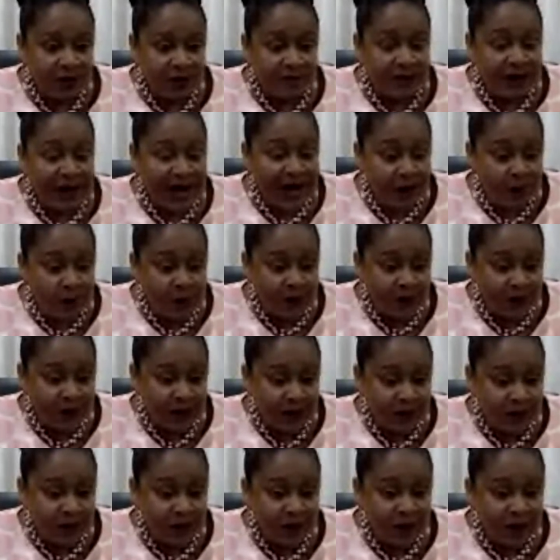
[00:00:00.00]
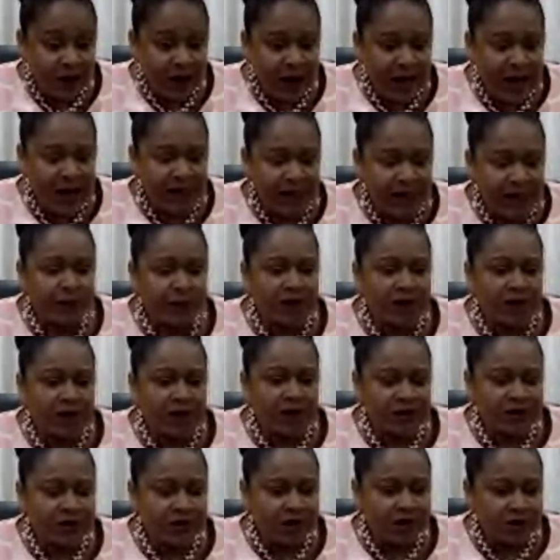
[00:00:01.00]
black women, and we
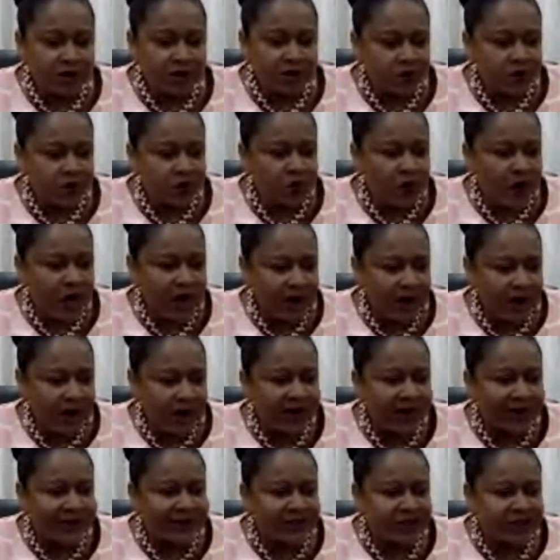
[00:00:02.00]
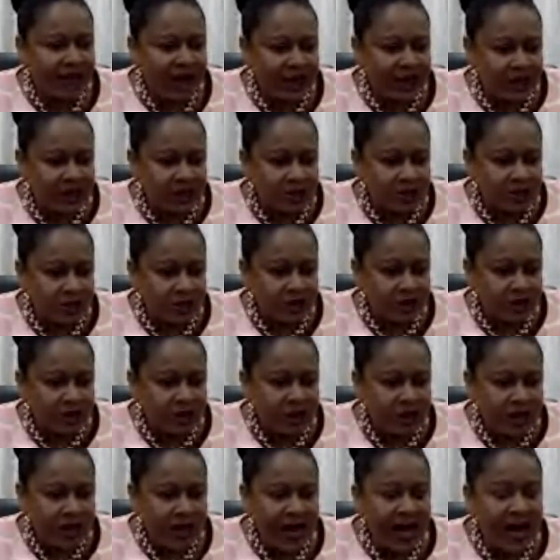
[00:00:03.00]
continue to have that challenge.
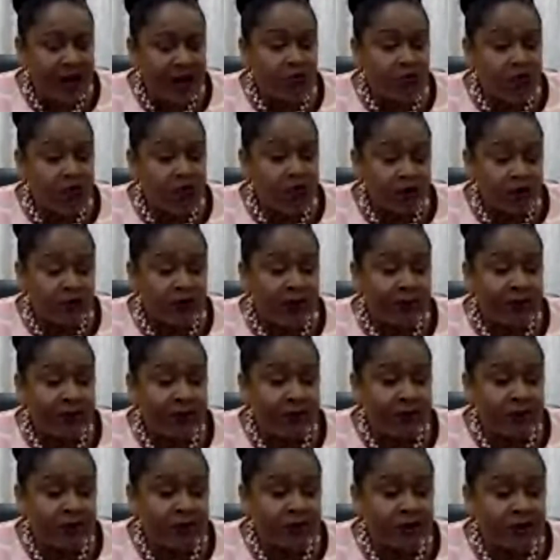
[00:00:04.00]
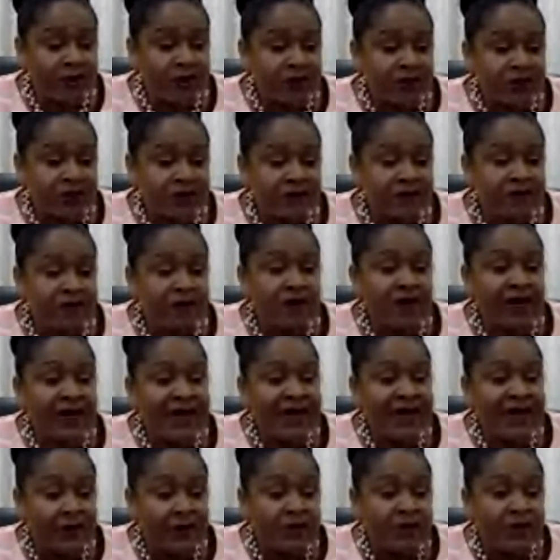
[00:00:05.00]
I want reparations for
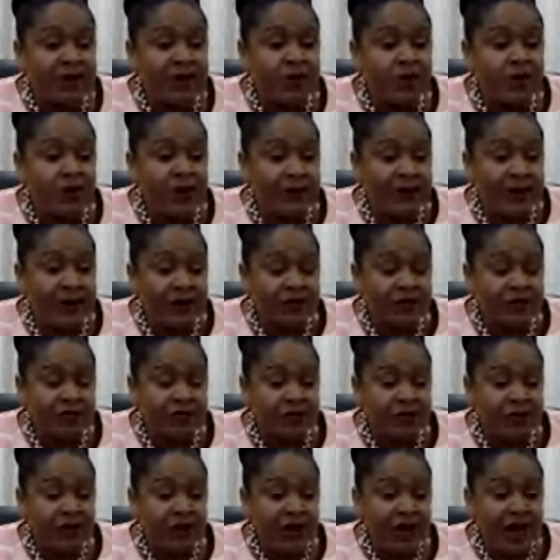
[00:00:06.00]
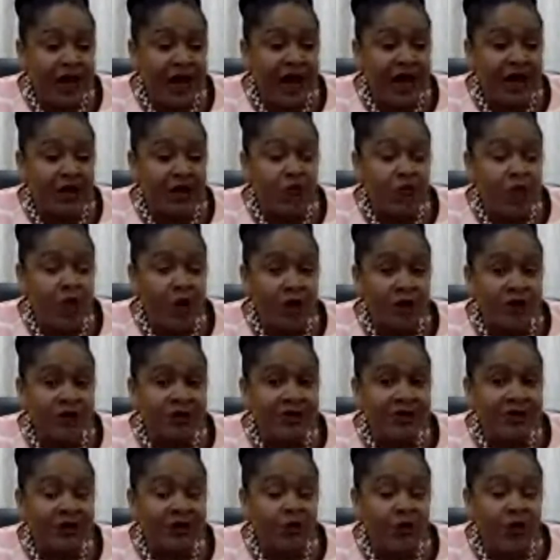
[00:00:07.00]
Caribbean women. I want
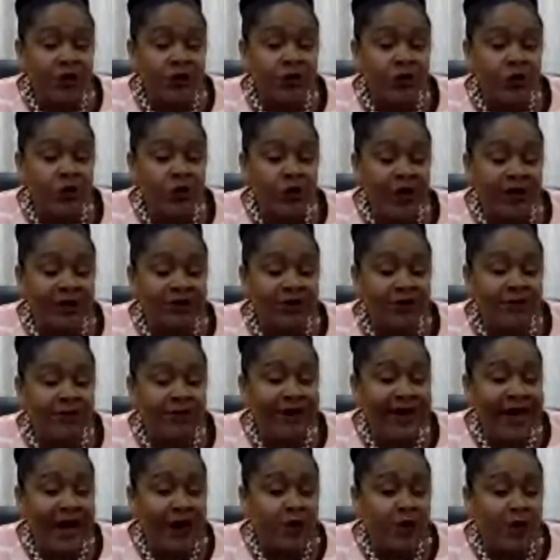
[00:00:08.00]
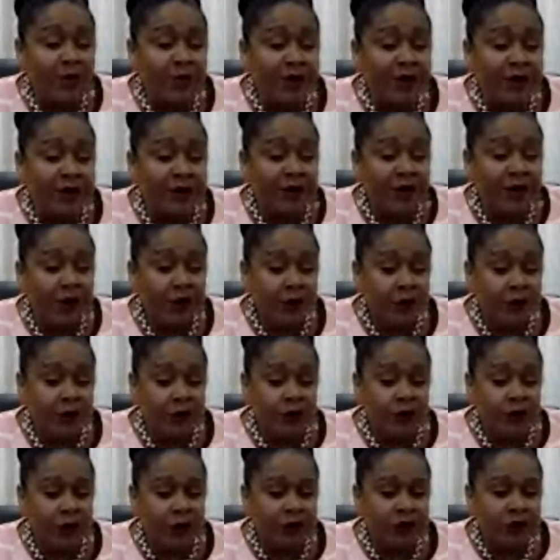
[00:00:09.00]
that when you look at a black woman, you
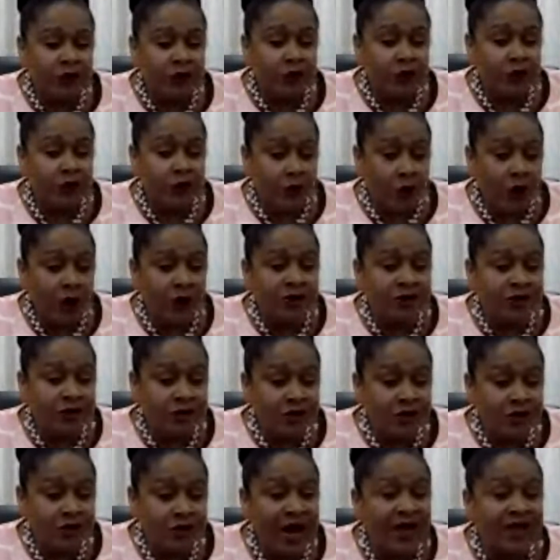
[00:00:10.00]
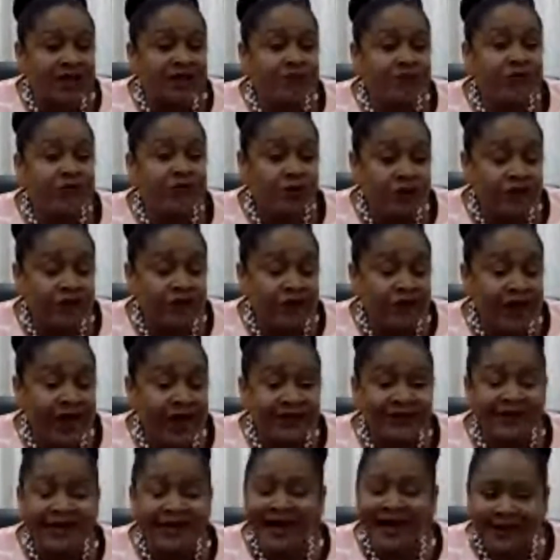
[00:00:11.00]
do not you, you consider her as beautiful
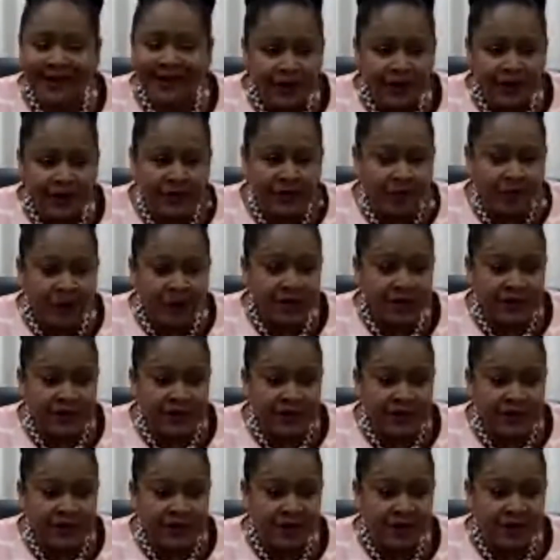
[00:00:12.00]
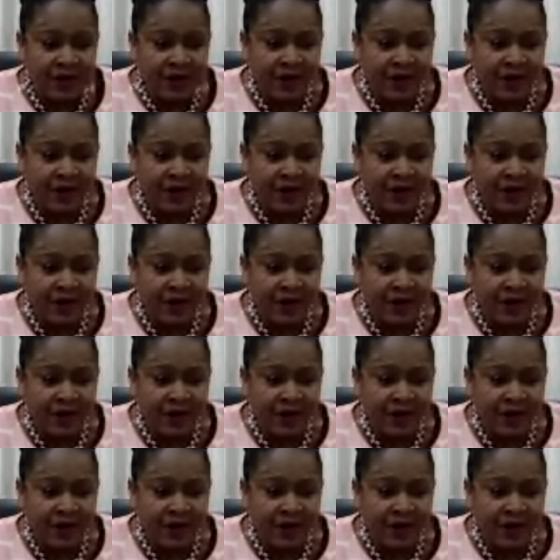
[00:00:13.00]
as any other race.